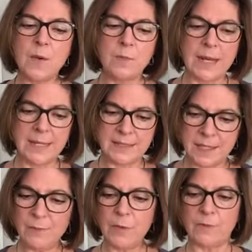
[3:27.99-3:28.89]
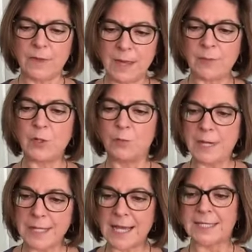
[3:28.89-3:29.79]
but it's simple for them to
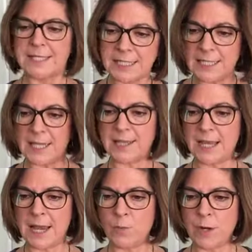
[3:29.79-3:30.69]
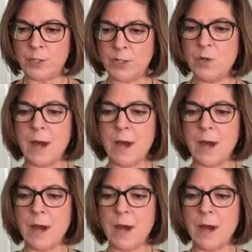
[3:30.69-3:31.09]
realize this is the thing I want to do.